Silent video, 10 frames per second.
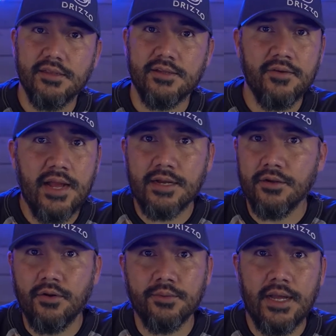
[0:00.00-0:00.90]
They're not gonna
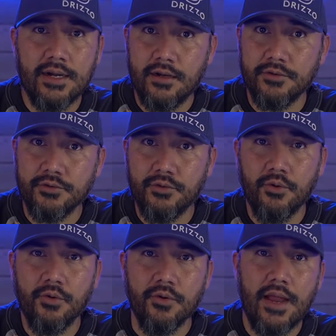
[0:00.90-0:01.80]
go knock on your
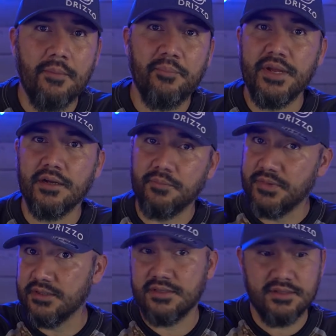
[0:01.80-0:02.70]
door and pick up
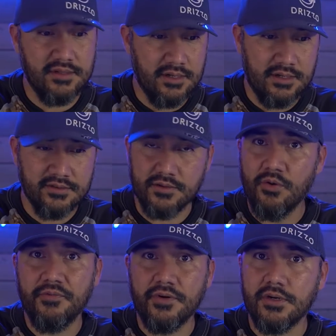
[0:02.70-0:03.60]
this uh,
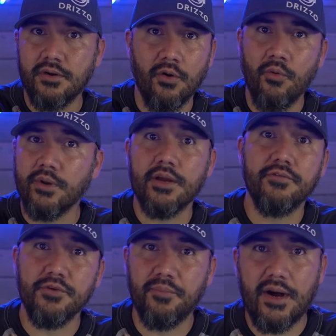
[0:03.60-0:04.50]
sofa or whatever
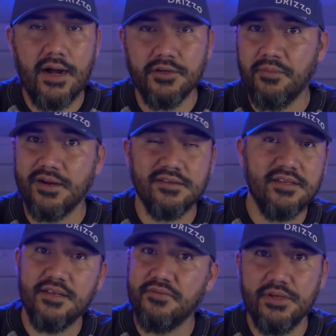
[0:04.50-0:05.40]
you bought. You bought a
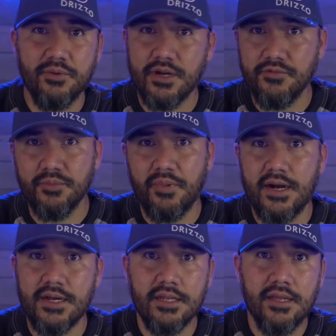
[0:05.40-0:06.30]
TV, whatever you
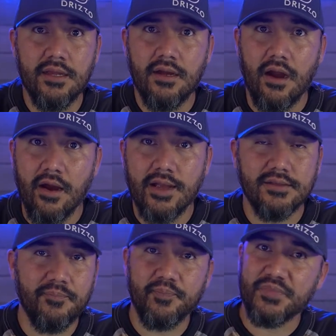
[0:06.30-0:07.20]
bought. All
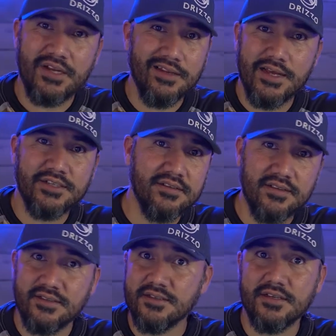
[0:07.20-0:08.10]
right, collections
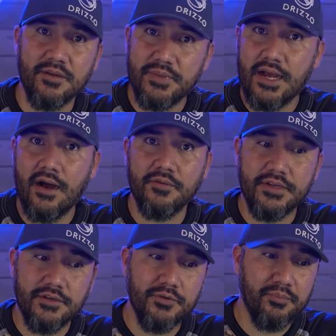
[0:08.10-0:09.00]
is just gonna be
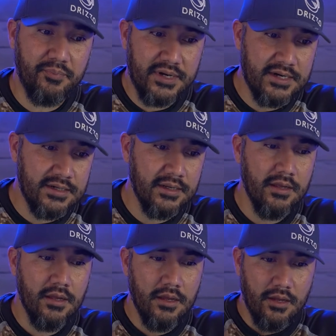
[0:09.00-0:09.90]
hounding you. But
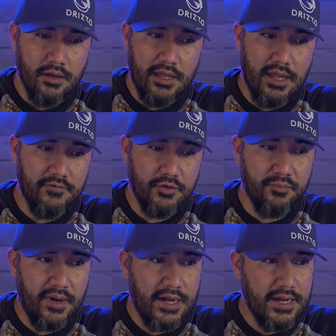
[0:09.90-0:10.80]
if you
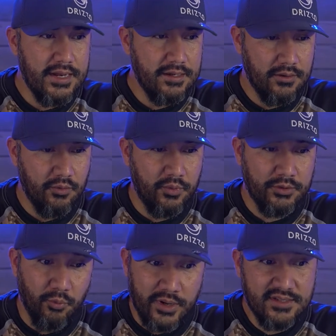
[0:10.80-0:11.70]
buy with
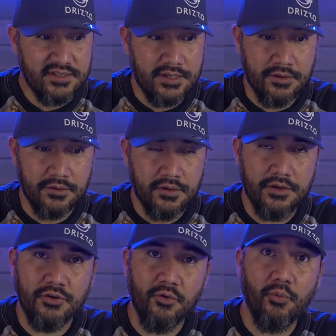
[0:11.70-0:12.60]
Rent-A-Center,
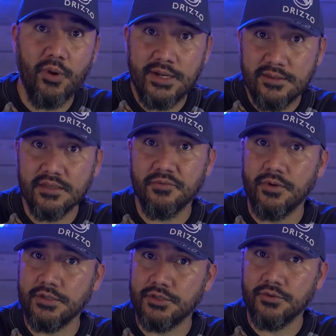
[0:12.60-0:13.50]
you're renting this
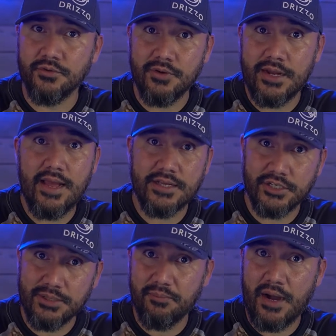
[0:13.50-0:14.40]
furniture. You're not
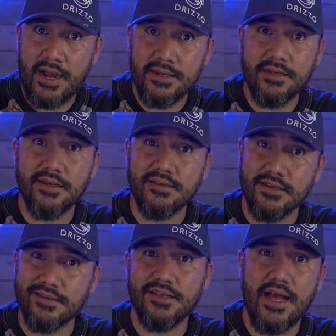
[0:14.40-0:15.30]
actually buying it
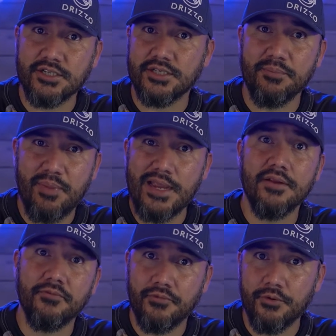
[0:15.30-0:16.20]
until it's actually paid
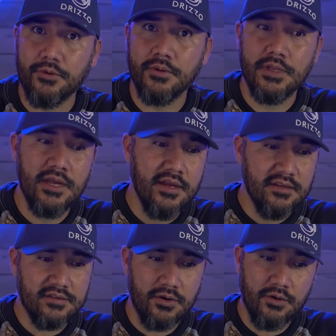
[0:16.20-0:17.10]
in full.
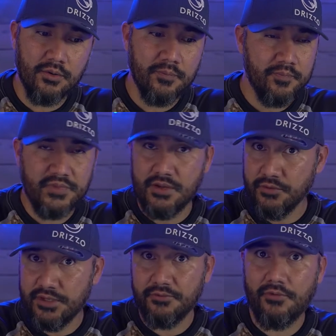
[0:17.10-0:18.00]
So if you
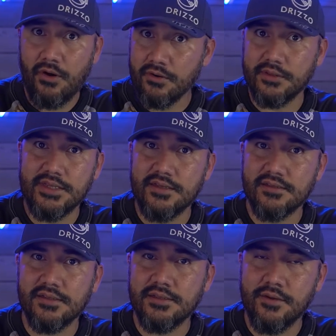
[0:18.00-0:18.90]
default on
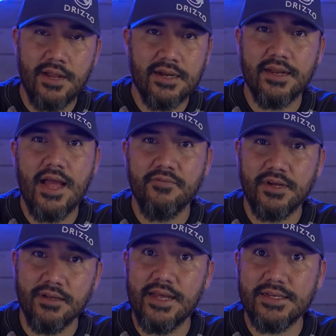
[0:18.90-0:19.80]
this, they're not gonna have
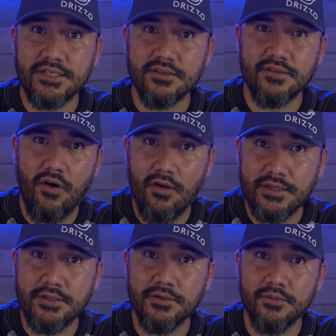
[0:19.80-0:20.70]
collections
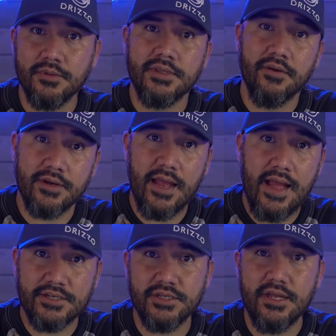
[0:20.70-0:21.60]
calling you. They're gonna
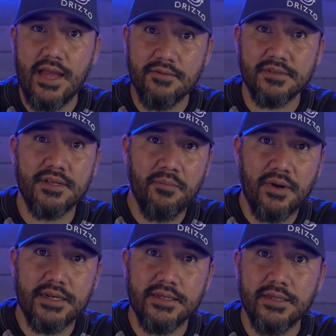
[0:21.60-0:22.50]
actually have
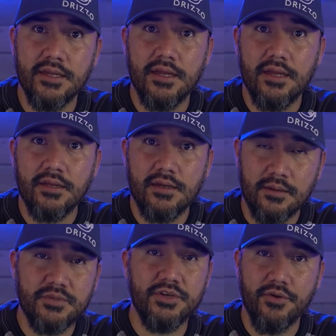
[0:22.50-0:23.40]
somebody
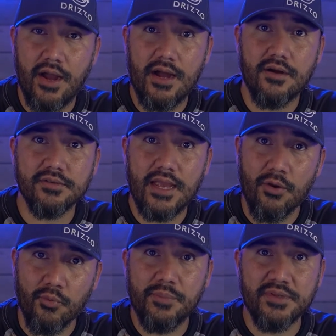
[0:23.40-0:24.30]
come to your house
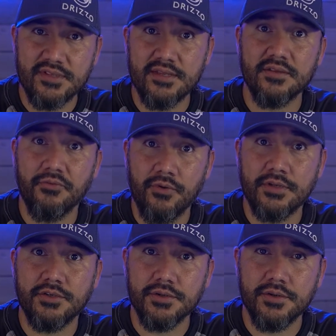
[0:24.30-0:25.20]
and repossess the
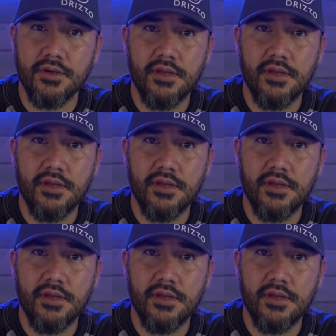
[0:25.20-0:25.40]
furniture.